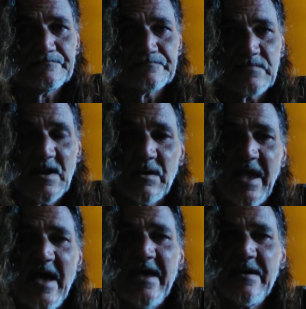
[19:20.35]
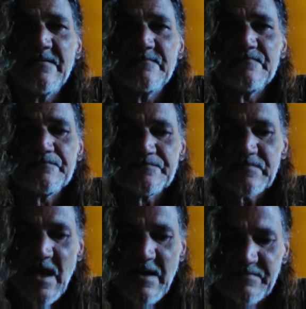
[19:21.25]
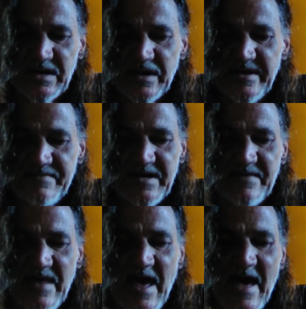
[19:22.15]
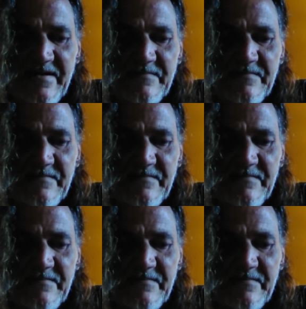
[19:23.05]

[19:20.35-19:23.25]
Okay? I'm going to leave it at that.